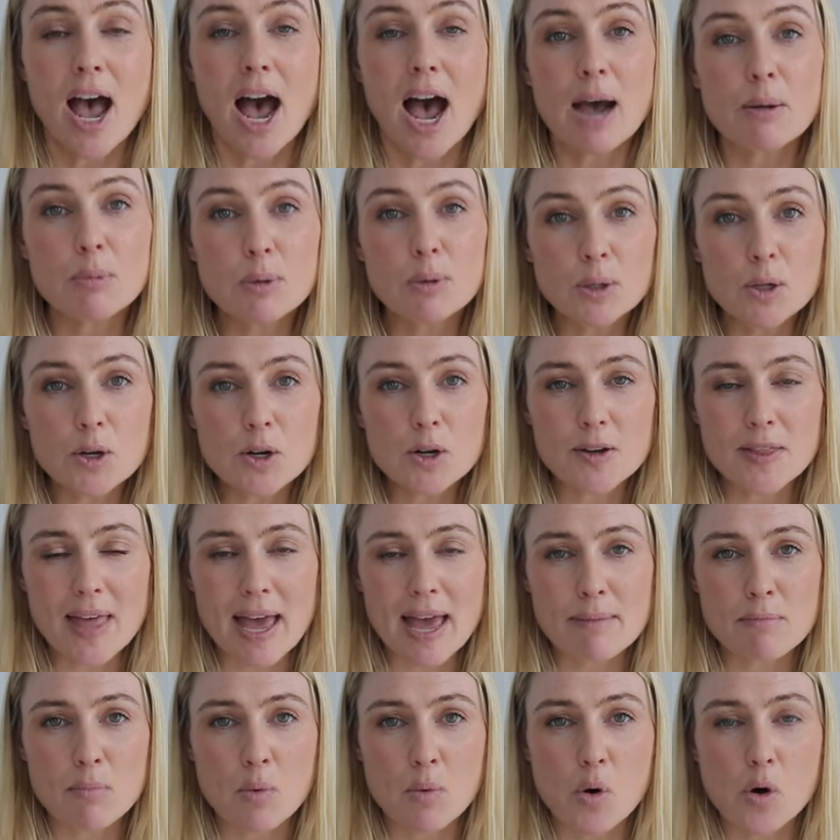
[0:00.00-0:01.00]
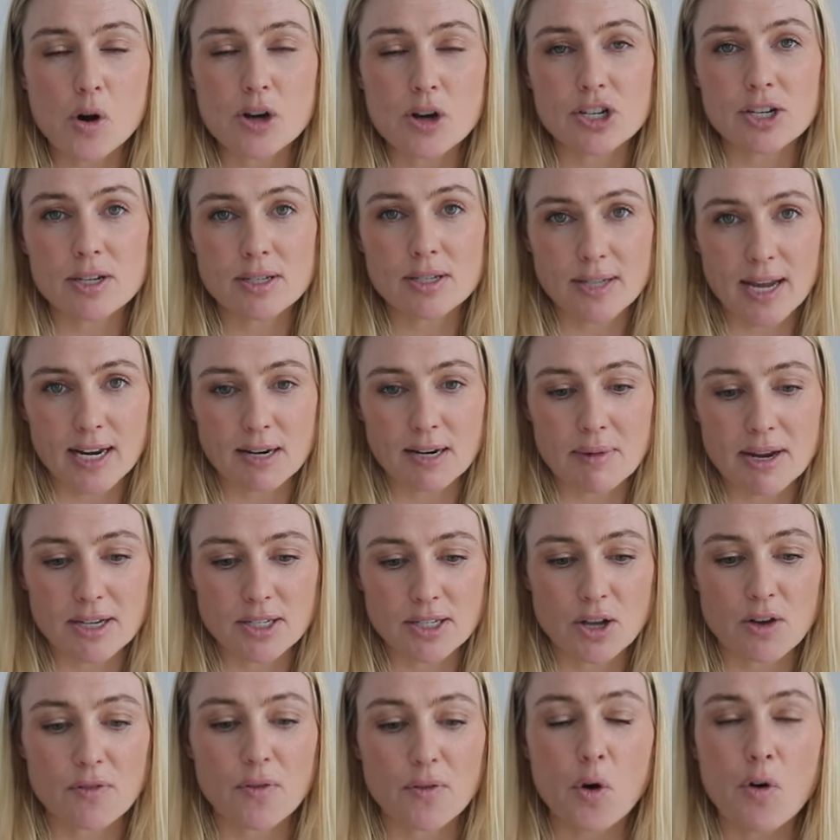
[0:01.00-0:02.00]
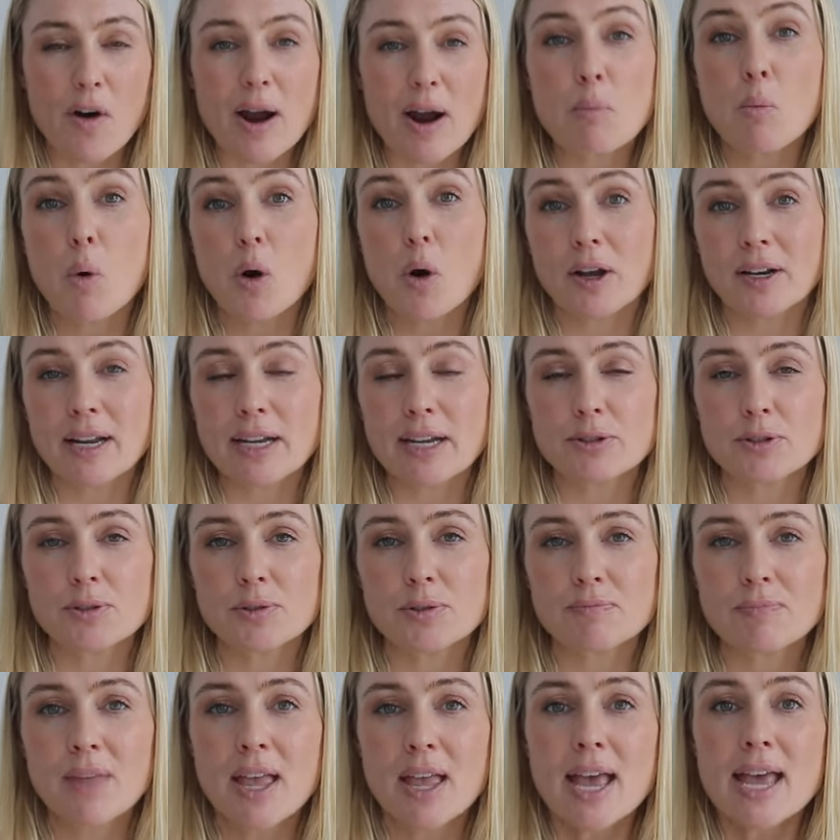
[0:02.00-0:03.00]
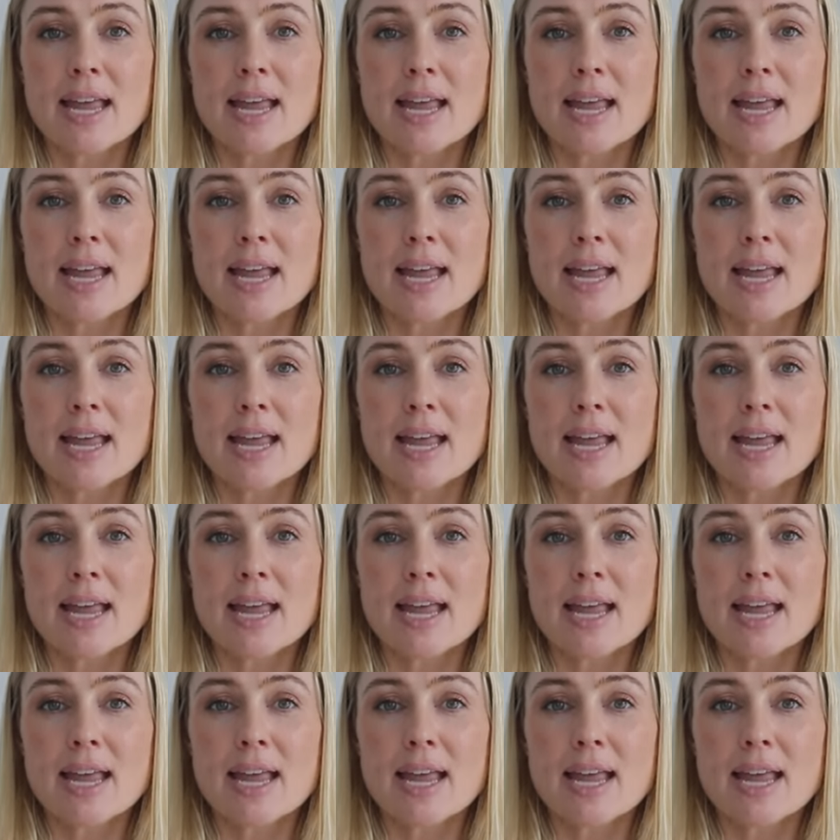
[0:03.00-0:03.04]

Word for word: I will look at that mortgage and say to myself, all right, what can I do?